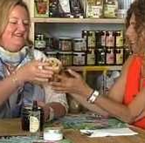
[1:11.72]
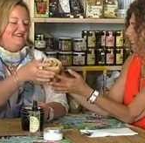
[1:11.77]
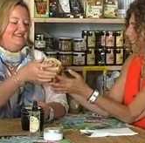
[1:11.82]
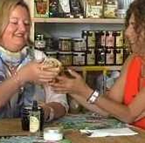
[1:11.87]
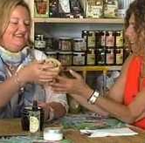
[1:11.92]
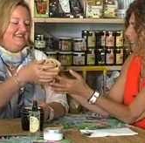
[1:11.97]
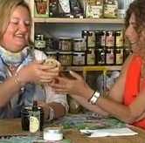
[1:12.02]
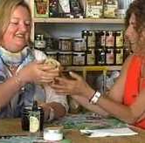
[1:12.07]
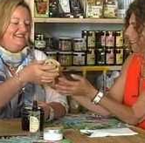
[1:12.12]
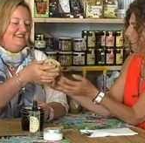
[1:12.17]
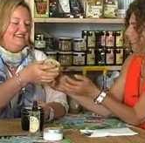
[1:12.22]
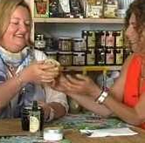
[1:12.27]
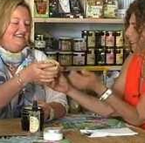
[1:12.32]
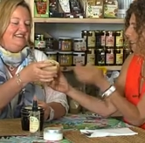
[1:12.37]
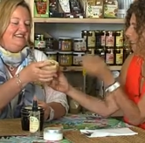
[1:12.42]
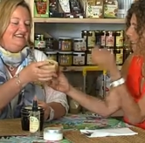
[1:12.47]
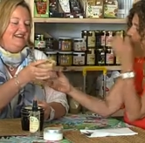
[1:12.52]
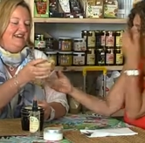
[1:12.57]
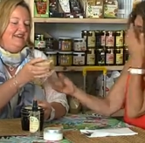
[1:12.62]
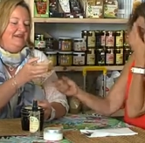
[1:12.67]
This
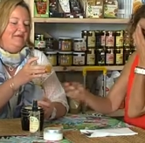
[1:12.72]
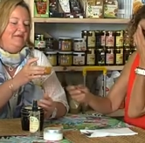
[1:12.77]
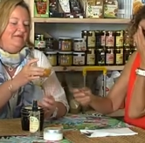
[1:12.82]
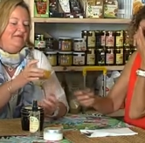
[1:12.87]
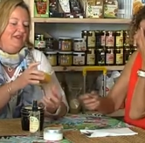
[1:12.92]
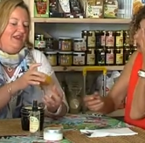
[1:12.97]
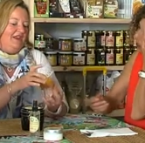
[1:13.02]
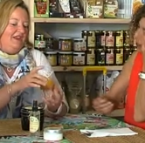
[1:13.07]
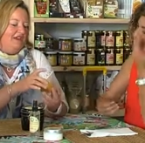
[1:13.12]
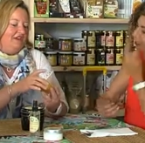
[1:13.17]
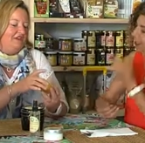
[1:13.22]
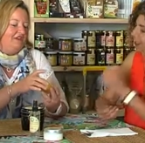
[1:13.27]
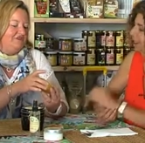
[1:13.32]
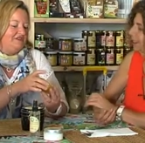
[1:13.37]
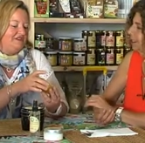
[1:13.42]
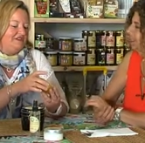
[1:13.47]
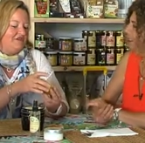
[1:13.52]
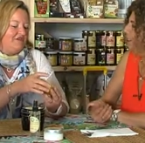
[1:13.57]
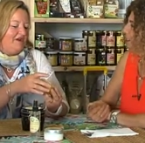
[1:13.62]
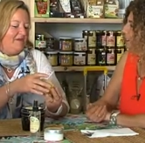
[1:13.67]
is um, a
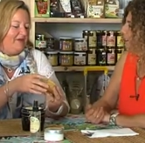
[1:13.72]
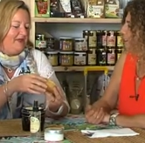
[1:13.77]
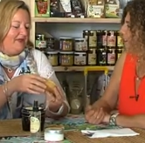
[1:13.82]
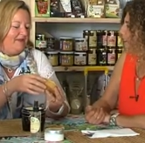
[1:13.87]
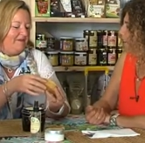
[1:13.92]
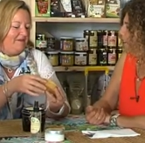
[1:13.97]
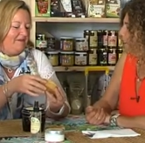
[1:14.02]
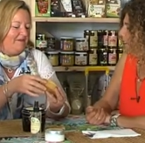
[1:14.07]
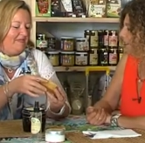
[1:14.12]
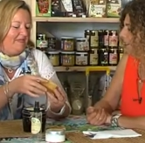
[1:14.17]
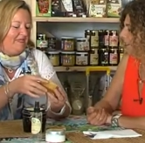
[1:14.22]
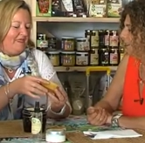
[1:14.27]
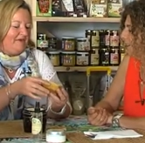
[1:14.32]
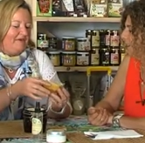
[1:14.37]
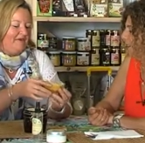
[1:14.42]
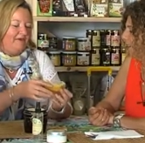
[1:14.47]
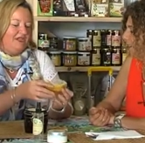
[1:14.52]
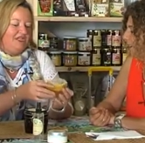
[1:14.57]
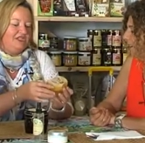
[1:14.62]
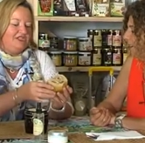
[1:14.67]
loofah scrubby,
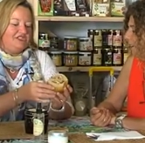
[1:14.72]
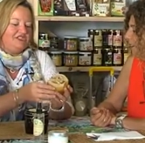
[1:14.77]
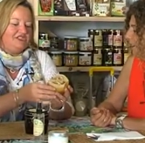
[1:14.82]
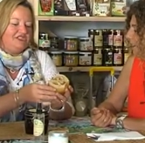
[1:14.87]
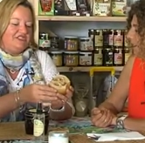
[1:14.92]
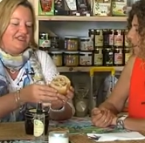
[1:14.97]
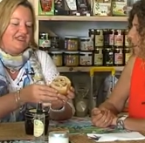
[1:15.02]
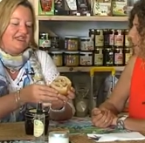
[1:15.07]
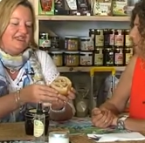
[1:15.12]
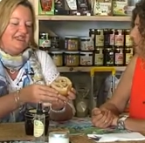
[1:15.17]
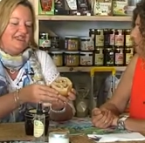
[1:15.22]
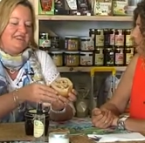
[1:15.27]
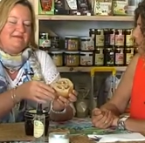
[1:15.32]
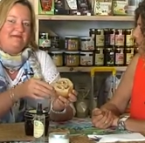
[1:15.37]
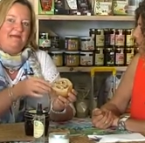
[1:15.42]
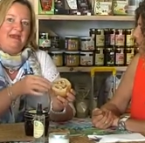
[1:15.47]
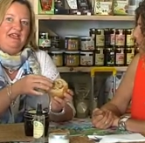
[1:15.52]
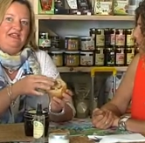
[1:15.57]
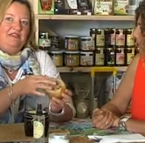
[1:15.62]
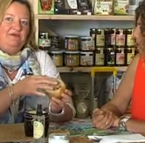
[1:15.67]
which is
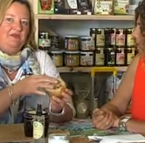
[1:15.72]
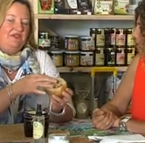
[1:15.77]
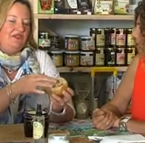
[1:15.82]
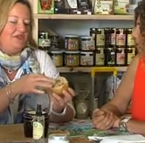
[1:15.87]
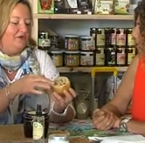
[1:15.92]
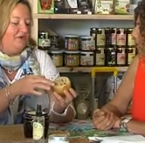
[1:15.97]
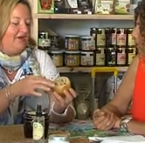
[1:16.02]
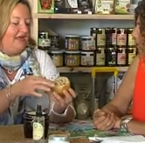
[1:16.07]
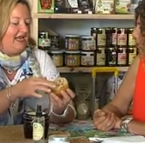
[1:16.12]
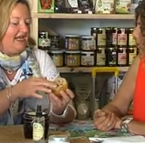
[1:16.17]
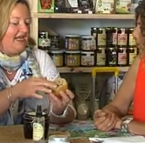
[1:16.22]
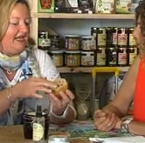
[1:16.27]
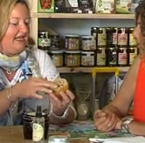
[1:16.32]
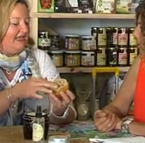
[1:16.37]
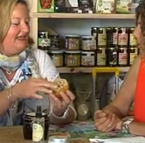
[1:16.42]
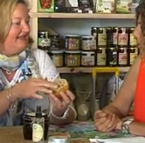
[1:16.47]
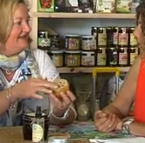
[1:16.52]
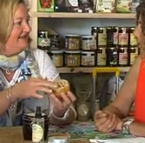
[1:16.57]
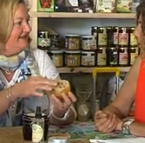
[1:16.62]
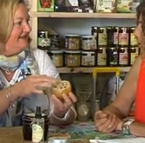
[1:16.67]
made with an
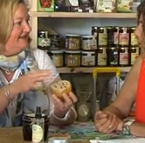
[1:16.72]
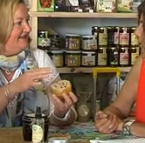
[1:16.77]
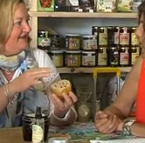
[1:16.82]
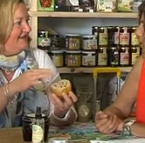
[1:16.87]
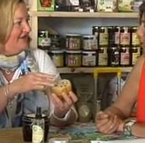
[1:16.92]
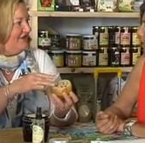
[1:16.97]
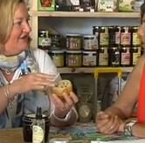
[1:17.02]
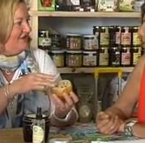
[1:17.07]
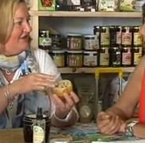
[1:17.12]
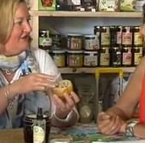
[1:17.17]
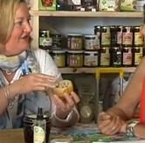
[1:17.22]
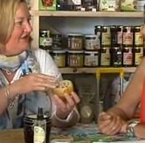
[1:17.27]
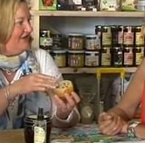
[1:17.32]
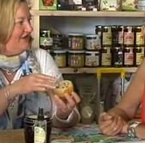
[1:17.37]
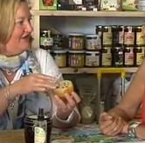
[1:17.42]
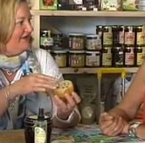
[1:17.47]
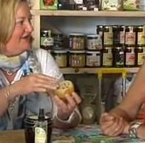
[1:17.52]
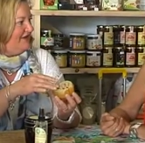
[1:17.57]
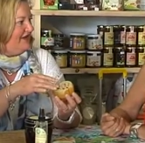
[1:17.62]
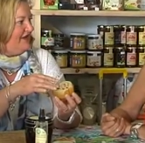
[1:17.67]
organic loofah,
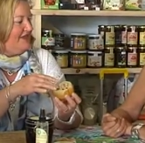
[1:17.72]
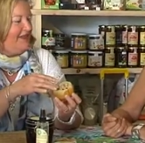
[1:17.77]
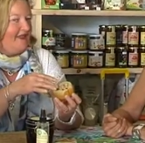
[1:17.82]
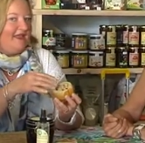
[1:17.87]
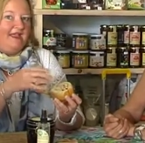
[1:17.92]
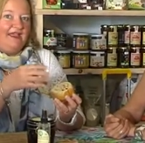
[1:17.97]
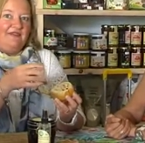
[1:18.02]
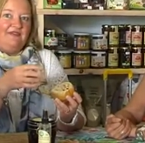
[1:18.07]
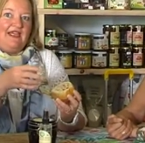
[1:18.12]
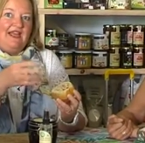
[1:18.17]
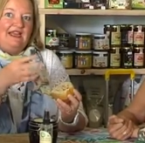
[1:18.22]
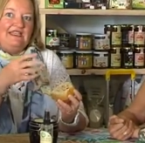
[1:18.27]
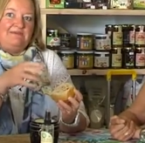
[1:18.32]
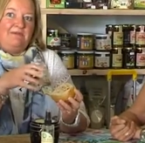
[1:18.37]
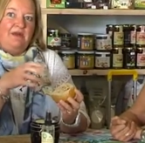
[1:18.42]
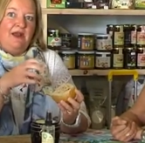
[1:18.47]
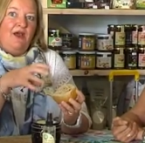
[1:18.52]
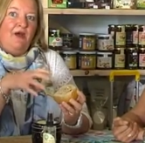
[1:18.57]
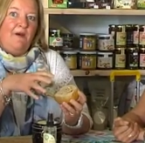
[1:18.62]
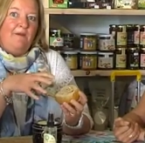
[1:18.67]
and they, that is
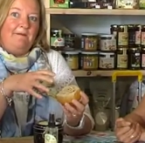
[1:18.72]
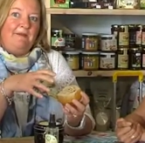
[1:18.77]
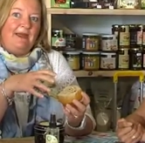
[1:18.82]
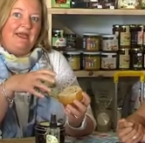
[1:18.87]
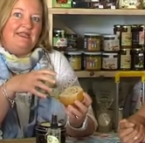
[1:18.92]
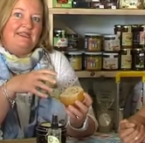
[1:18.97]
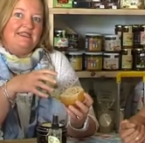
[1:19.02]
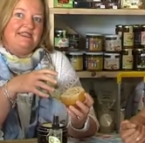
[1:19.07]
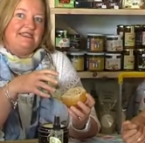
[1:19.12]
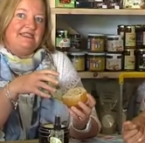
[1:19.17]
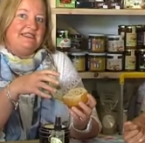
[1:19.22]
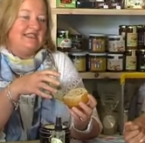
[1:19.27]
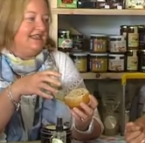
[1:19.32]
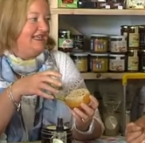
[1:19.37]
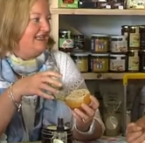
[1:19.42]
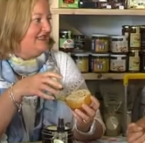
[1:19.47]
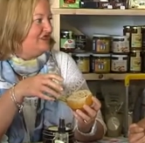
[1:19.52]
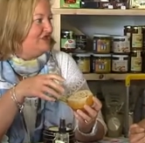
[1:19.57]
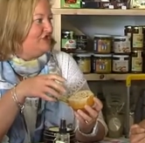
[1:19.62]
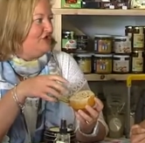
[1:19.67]
plant based.
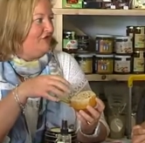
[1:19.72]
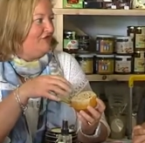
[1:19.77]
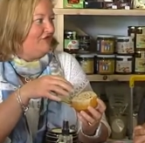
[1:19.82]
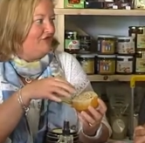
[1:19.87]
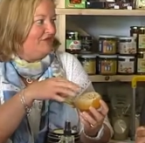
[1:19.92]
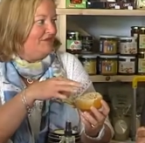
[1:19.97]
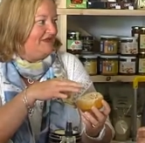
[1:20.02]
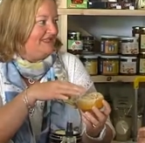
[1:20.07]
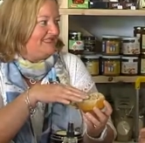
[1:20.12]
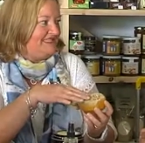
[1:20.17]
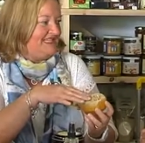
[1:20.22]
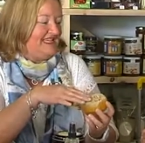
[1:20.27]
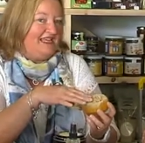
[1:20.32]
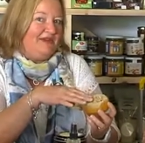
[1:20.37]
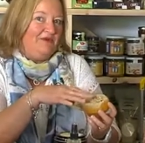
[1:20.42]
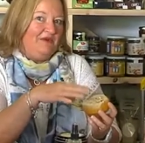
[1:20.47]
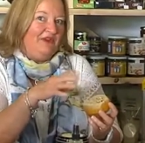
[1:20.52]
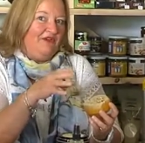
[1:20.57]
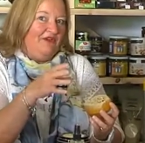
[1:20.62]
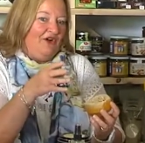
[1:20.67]
It's not from the
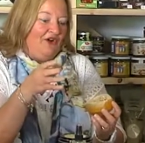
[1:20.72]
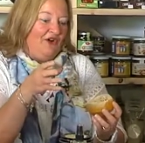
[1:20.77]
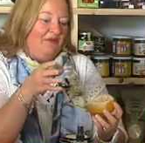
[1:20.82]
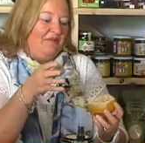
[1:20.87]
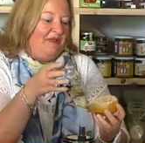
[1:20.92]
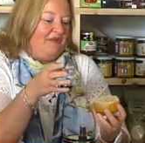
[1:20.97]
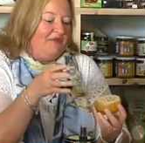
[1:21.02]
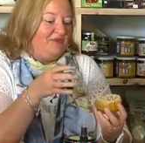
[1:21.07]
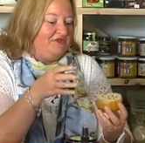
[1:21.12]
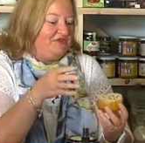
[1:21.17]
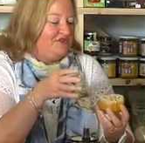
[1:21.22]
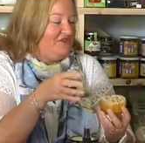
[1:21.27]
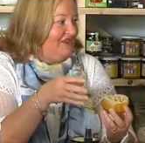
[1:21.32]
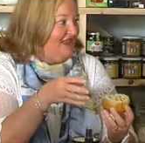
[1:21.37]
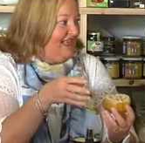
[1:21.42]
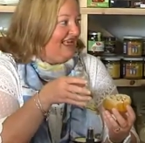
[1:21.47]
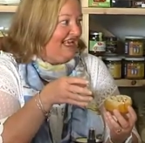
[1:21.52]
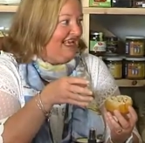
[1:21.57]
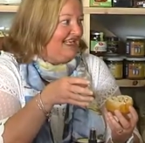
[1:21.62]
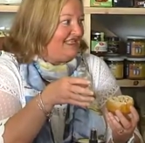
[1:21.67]
sea, where a lot of people do
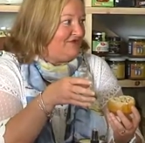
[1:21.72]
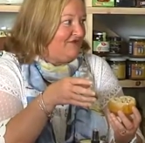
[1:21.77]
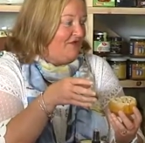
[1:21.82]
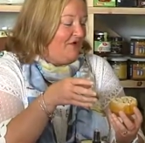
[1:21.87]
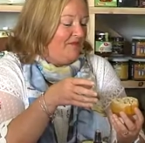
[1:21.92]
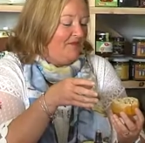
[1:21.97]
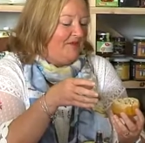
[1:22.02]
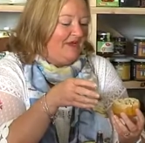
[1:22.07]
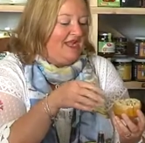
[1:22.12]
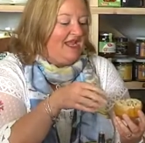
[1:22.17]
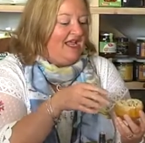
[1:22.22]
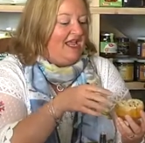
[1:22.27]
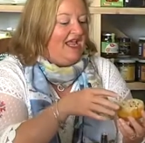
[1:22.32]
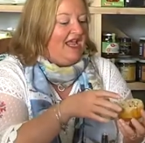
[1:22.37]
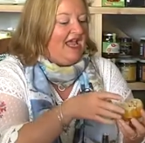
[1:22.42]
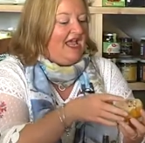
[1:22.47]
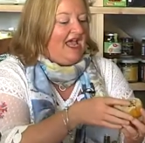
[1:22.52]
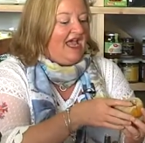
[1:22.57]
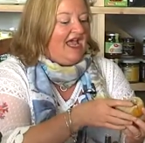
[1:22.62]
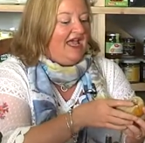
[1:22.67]
think it is from.
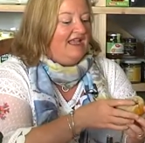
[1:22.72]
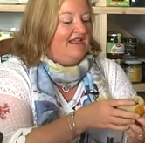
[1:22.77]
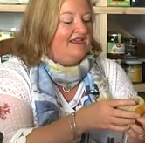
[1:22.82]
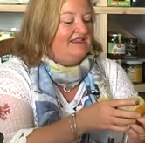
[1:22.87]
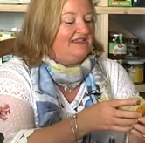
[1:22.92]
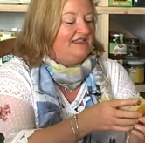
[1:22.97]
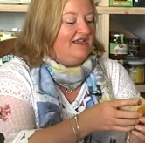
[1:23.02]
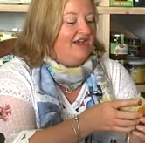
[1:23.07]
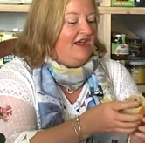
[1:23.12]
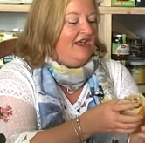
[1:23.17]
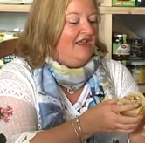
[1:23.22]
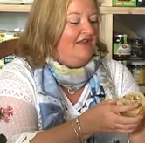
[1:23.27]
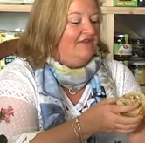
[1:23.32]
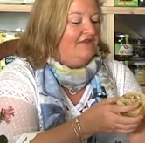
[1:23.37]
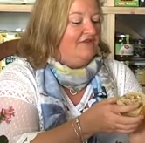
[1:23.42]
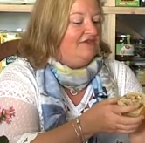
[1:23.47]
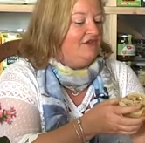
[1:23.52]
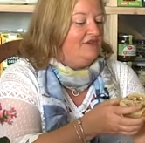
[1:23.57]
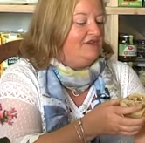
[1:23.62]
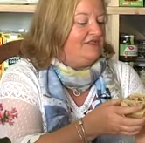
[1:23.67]
And I
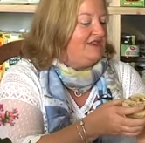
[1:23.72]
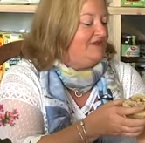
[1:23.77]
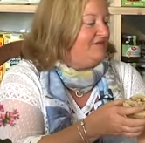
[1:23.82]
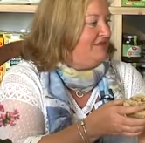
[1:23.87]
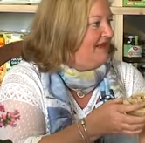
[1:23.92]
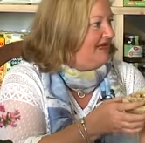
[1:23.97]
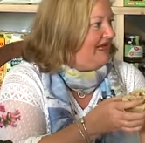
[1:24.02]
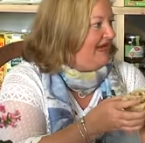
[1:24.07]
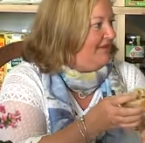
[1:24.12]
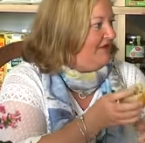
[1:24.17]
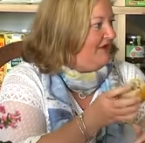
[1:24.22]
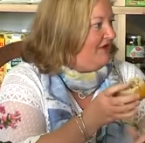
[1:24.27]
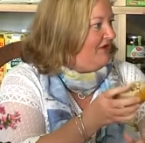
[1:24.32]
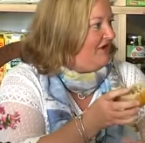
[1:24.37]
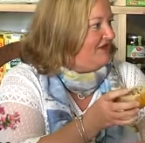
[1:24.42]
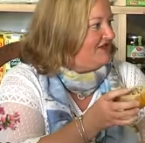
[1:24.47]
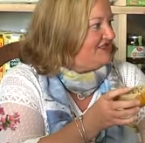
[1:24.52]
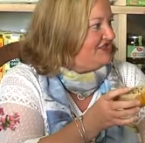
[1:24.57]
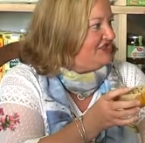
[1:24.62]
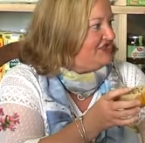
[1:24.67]
infuse it with
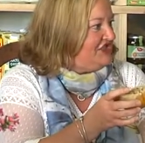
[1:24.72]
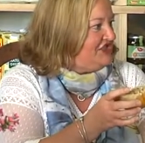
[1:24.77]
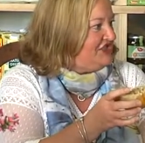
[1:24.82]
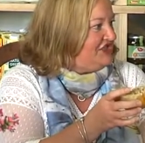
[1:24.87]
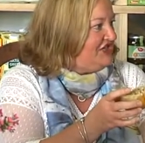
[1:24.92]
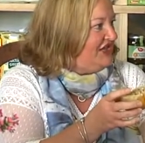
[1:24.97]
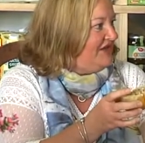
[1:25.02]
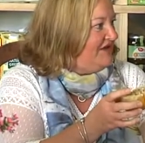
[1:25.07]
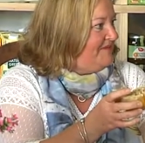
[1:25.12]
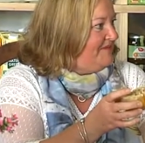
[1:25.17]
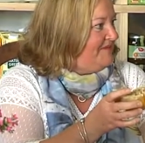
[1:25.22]
lemongrass and ginger.